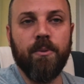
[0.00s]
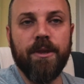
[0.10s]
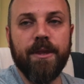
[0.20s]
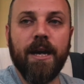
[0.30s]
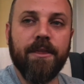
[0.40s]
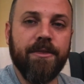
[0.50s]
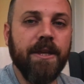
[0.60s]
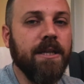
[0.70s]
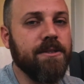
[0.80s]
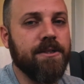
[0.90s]
With I
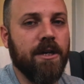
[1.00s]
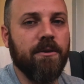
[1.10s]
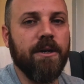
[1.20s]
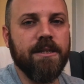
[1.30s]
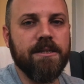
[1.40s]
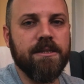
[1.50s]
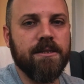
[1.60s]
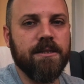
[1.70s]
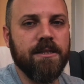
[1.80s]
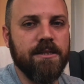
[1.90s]
think so, it's
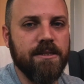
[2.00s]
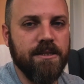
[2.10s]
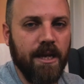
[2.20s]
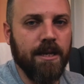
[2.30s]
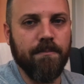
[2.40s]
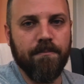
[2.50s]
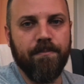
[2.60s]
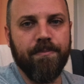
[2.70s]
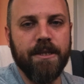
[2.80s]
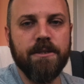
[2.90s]
the same.
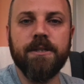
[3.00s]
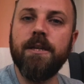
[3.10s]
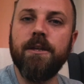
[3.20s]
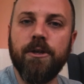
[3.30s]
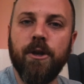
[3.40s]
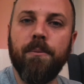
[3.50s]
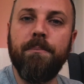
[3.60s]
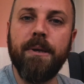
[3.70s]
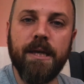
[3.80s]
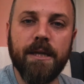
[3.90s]
You say yo
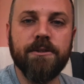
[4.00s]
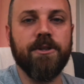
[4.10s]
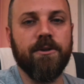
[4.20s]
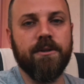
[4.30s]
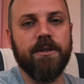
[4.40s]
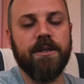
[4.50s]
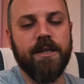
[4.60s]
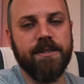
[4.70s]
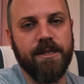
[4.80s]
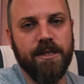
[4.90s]
pienso
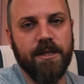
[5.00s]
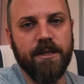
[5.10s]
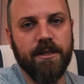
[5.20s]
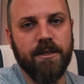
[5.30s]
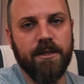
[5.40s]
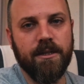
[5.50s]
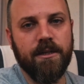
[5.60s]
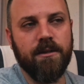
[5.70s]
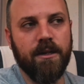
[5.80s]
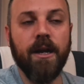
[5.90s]
que sí.
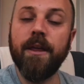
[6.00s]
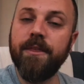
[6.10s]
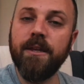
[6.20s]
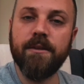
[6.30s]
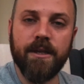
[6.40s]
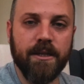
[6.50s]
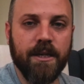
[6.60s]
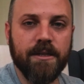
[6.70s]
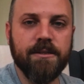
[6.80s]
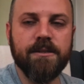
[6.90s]
Right? I think that
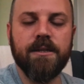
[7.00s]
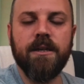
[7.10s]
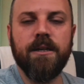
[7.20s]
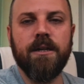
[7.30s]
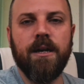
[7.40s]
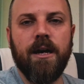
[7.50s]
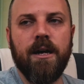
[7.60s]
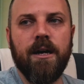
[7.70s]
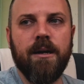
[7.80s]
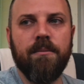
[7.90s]
yes.
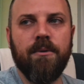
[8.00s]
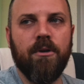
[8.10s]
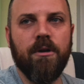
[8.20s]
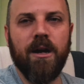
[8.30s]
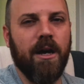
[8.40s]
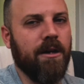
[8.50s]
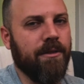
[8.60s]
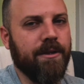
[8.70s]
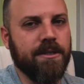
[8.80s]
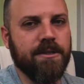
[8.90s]
Or I
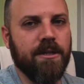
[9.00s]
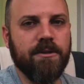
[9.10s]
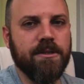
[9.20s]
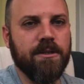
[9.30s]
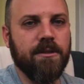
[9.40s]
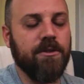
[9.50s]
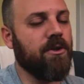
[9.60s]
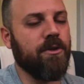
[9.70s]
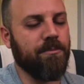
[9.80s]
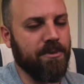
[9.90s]
don't think so is
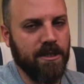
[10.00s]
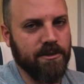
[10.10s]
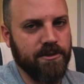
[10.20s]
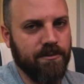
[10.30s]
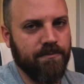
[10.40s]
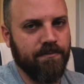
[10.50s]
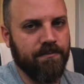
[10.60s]
yo no pienso.